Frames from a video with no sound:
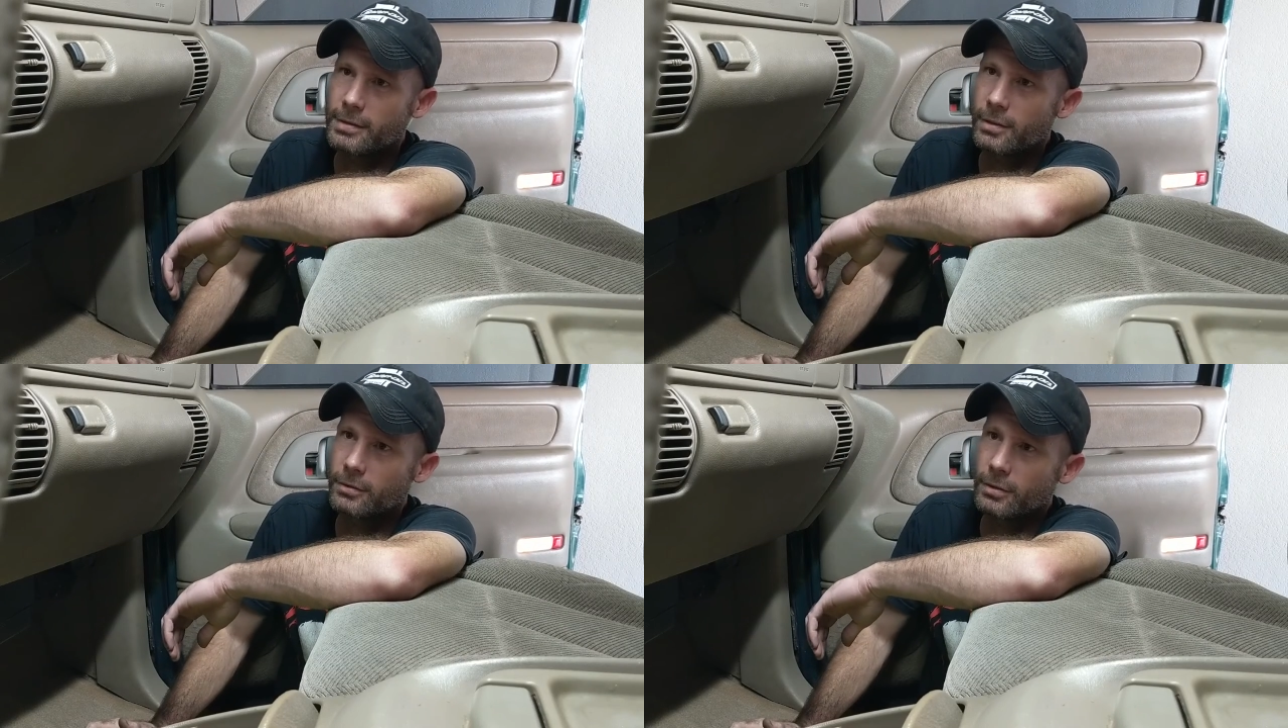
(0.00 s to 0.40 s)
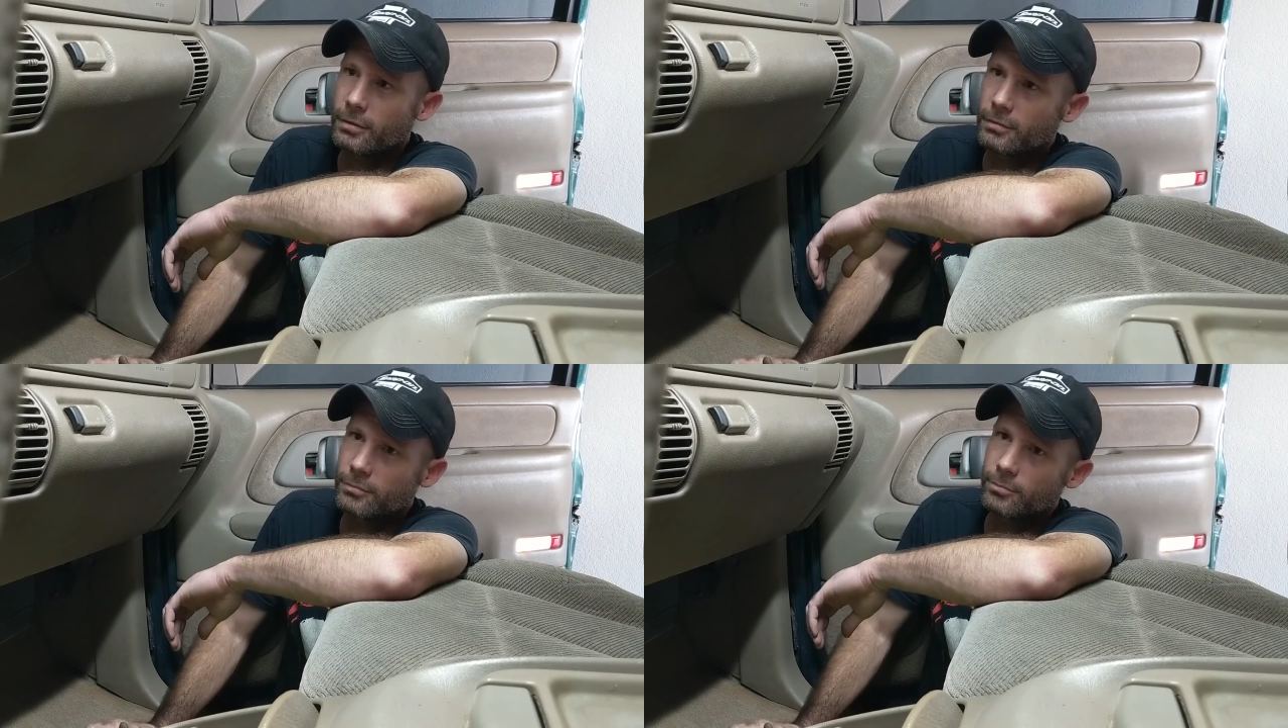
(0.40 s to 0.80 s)
So
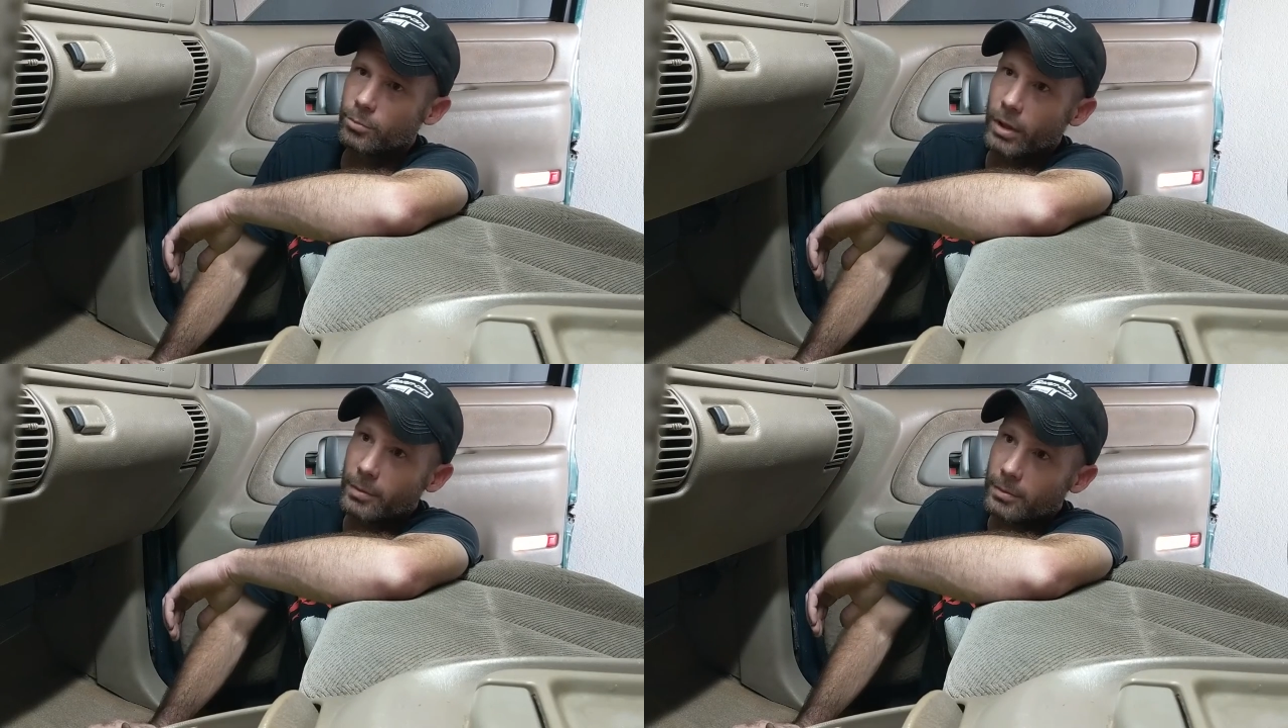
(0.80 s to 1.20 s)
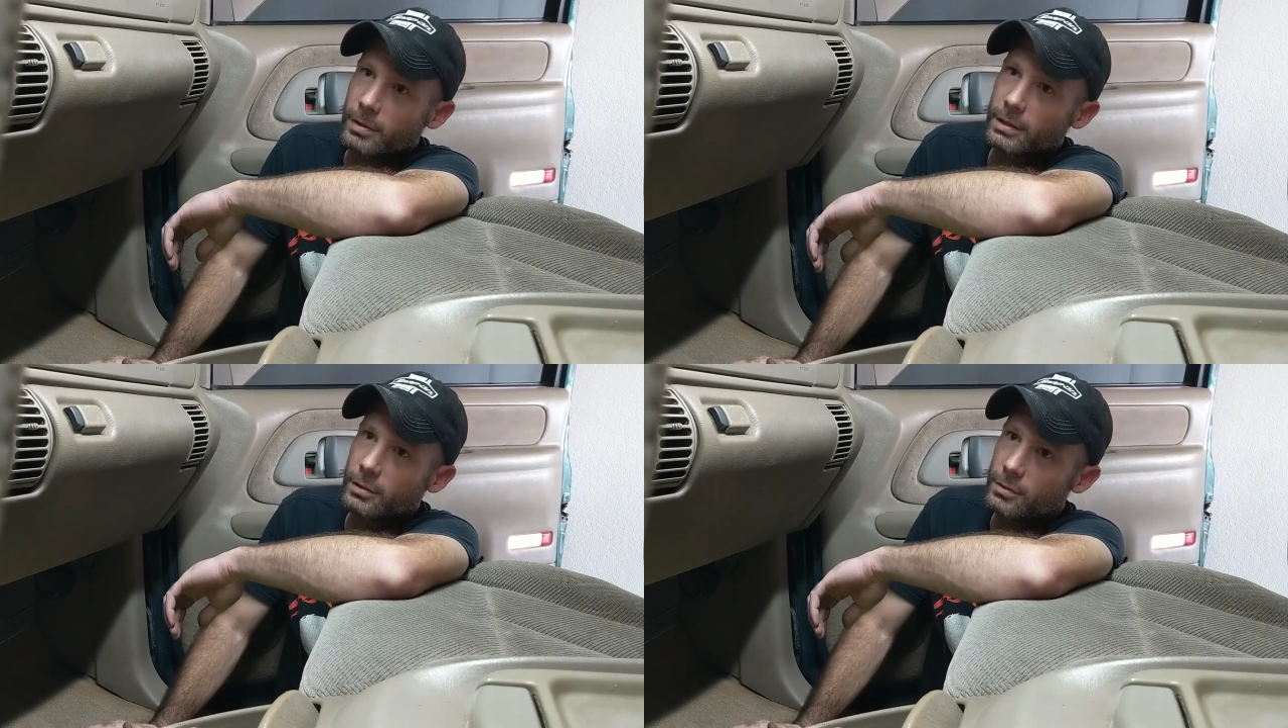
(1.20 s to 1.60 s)
you're
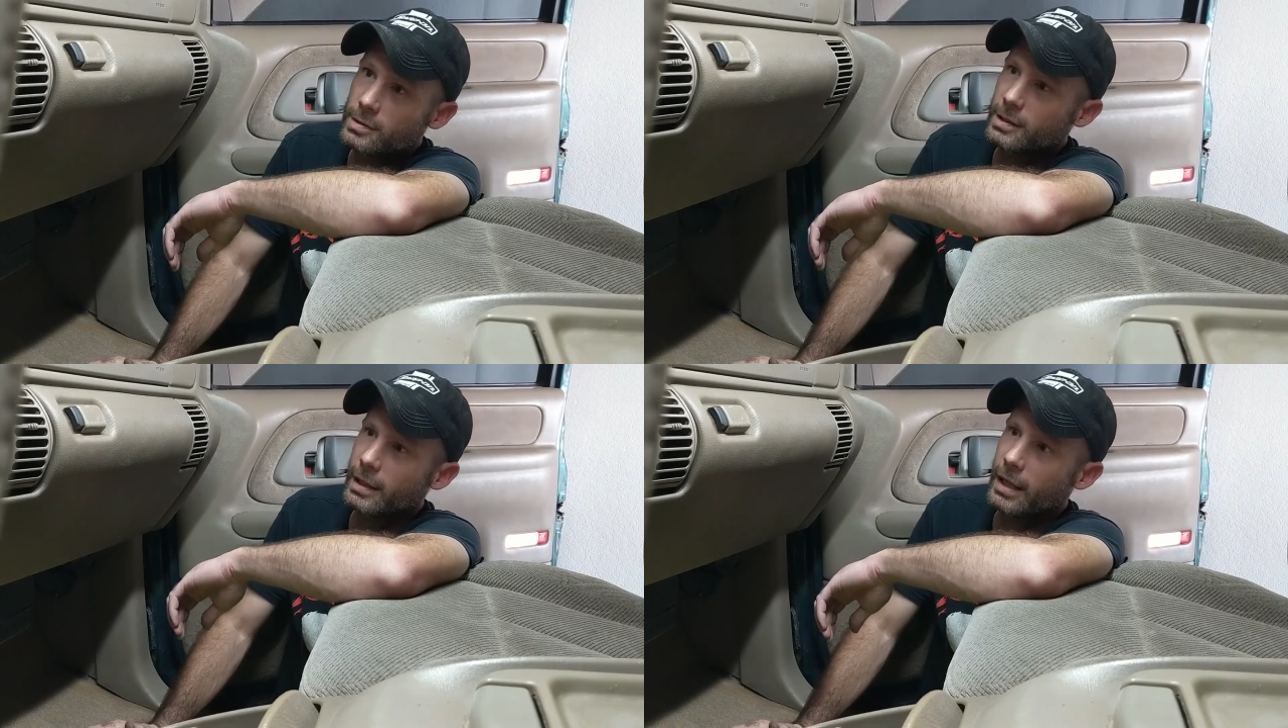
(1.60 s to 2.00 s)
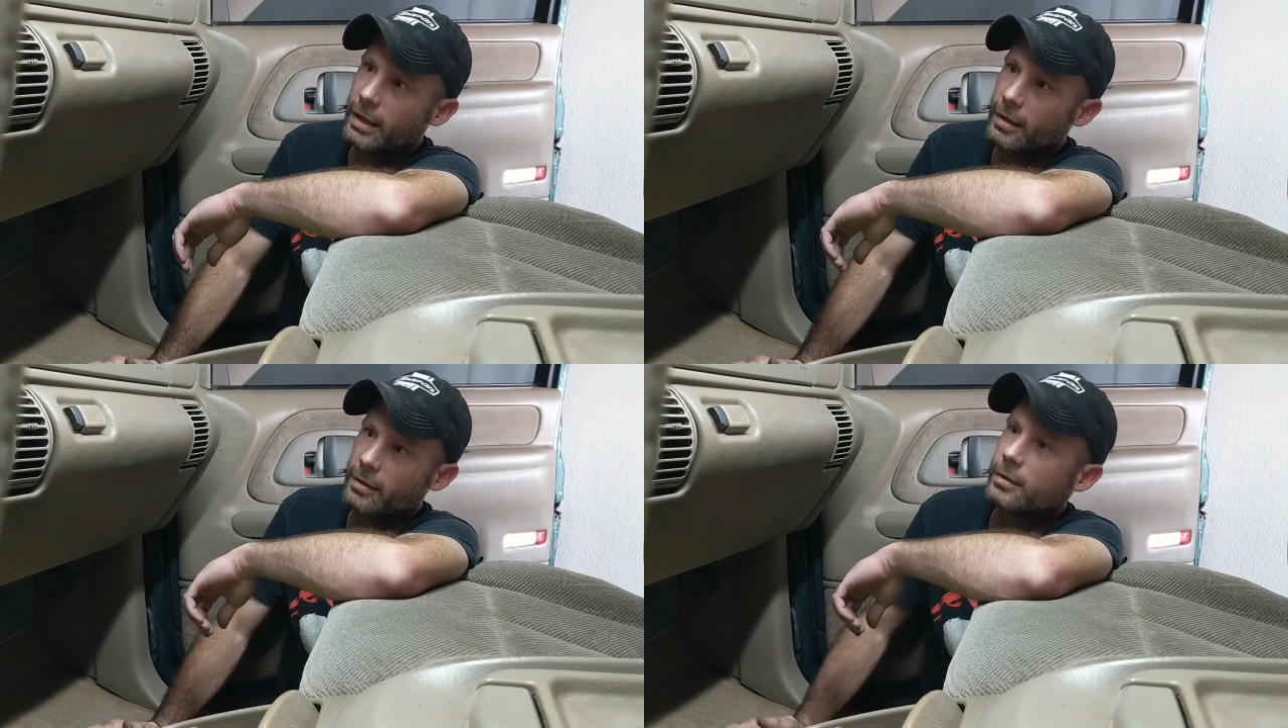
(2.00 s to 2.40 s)
probably losing
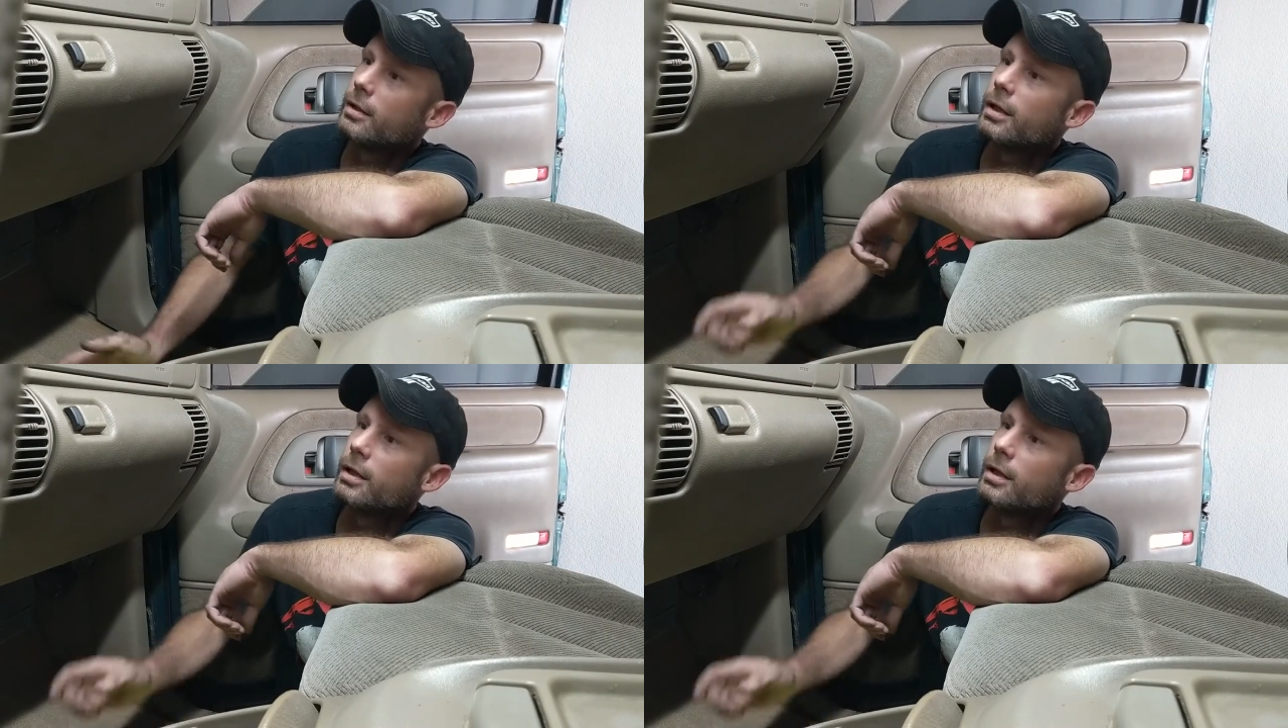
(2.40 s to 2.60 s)
air